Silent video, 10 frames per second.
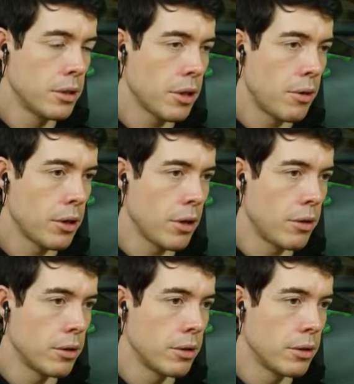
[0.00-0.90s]
Go on, go
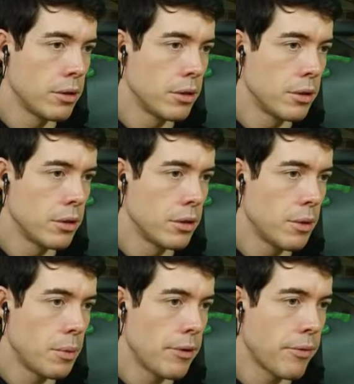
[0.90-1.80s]
on.
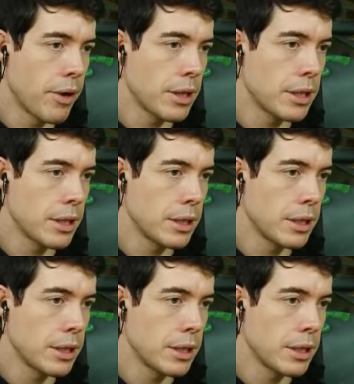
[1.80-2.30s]
Wait for it.